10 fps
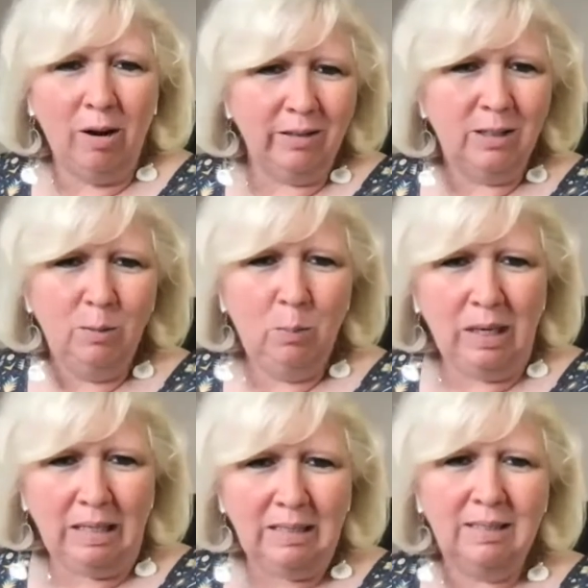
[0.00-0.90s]
art
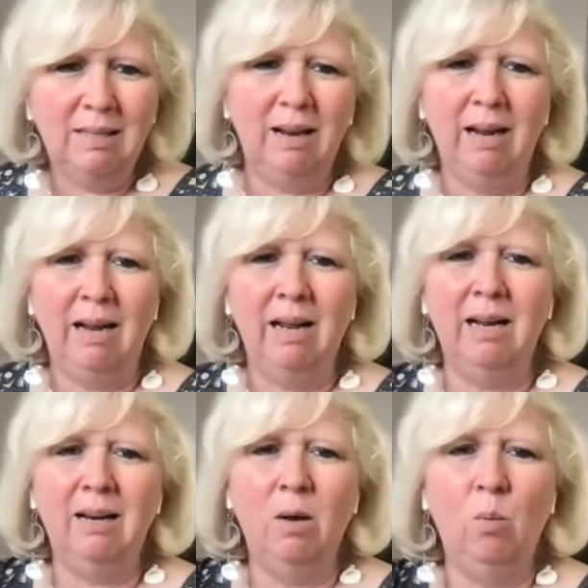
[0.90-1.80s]
piece.
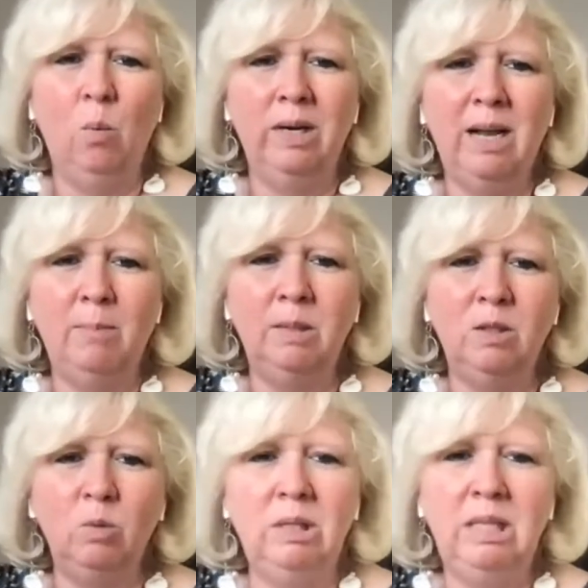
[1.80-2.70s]
And what
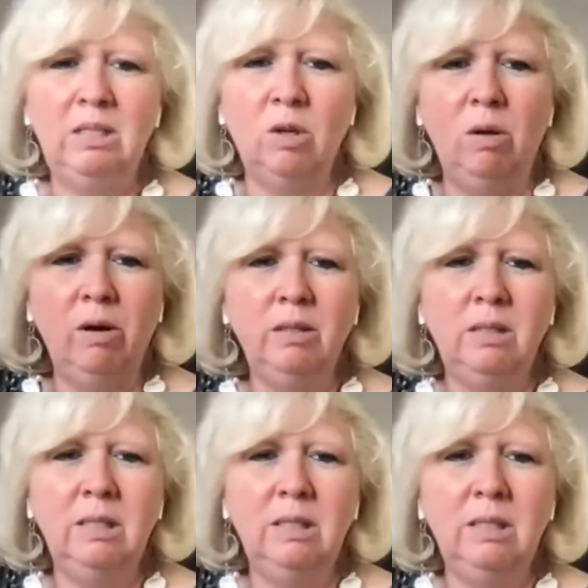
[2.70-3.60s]
happens with the easel art
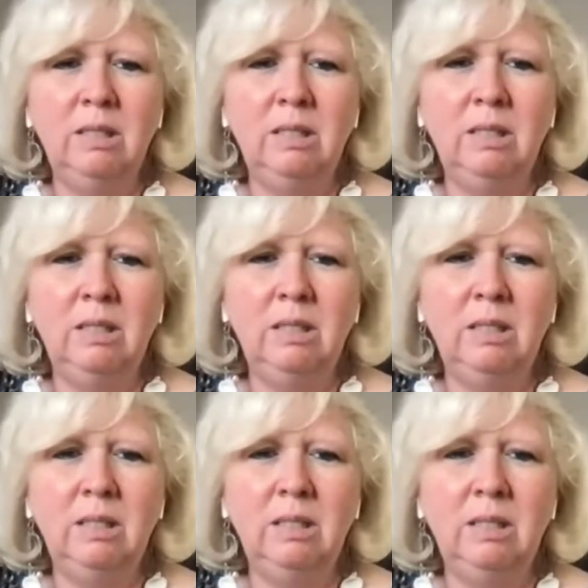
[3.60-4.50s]
is that is
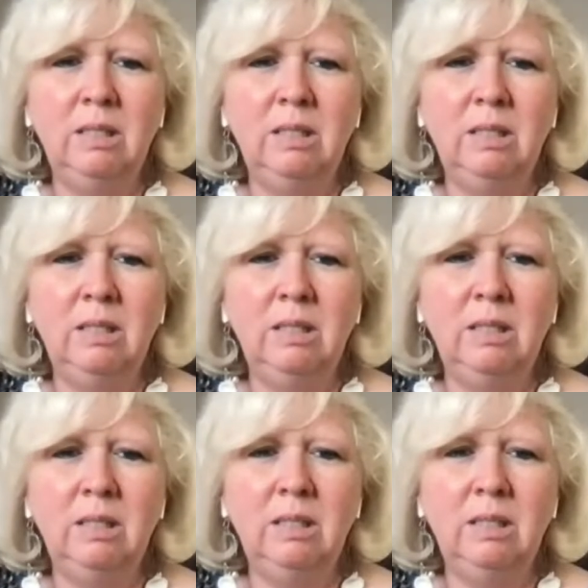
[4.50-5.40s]
simply
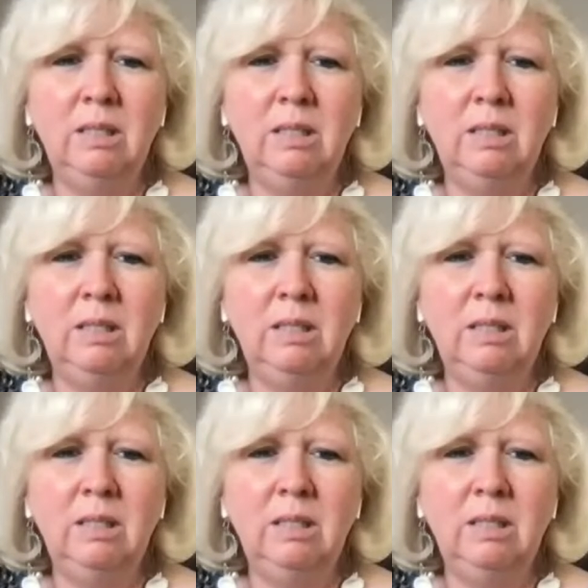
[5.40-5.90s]
a